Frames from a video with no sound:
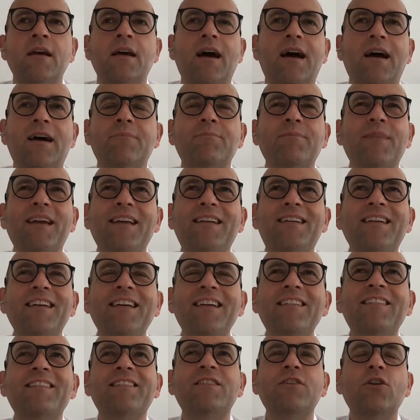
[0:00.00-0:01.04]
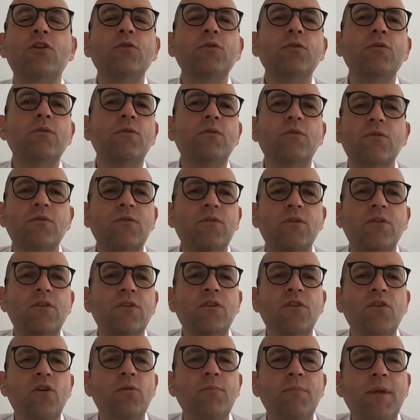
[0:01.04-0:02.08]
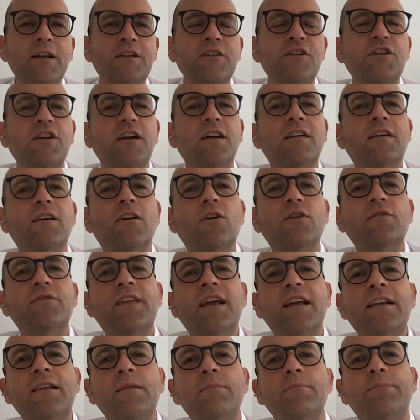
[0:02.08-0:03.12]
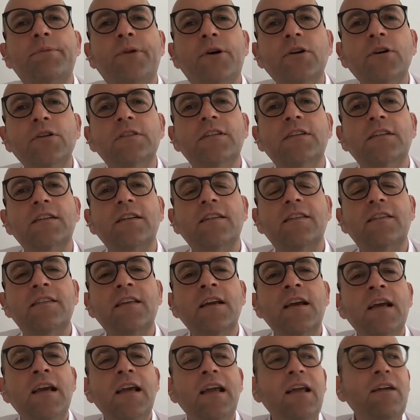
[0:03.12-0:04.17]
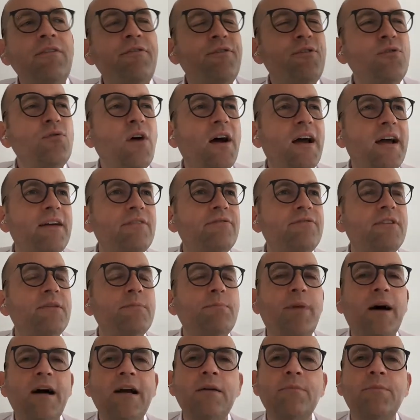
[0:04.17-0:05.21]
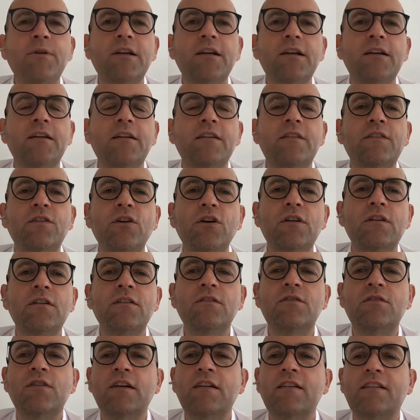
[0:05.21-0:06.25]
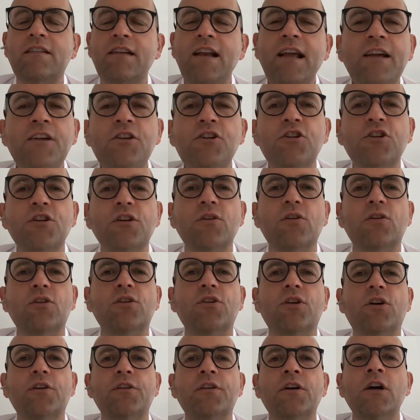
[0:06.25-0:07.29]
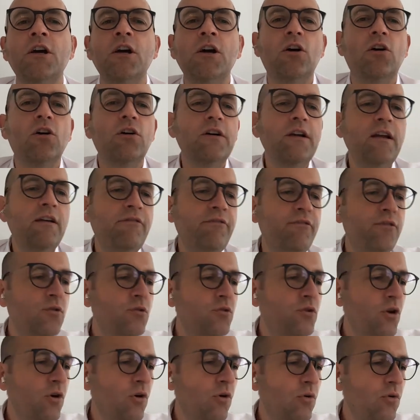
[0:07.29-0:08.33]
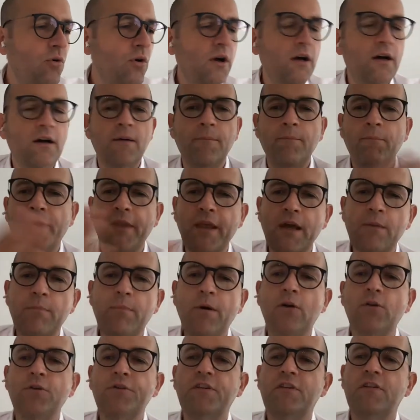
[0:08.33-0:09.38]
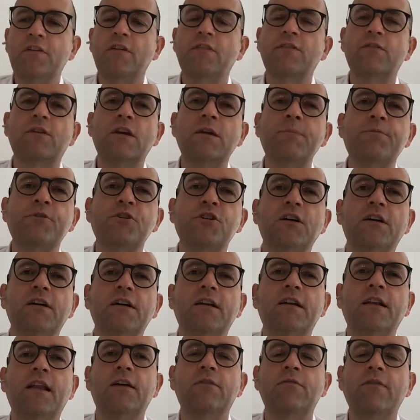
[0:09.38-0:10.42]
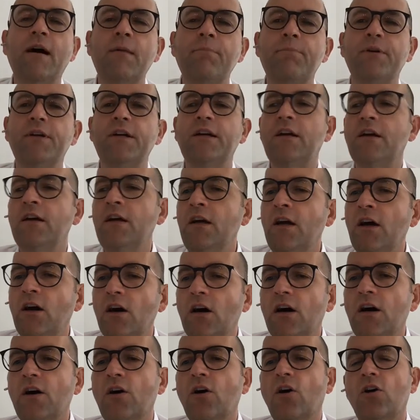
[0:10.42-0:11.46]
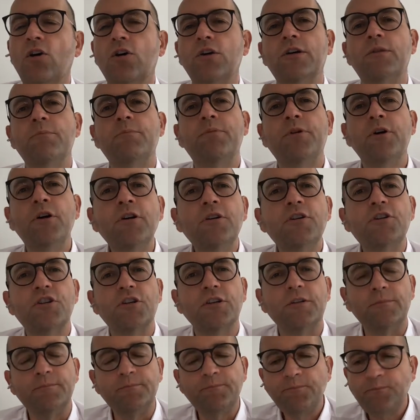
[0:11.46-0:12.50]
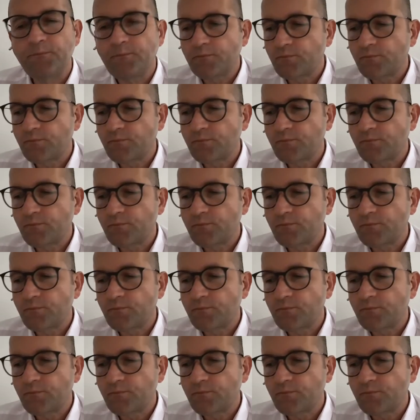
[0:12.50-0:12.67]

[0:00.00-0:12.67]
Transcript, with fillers: um, it is no, no much uh, of that importance if you have the Bible in a certain translation or not, or if you know um, about the scripture in Arabic uh, or in Persian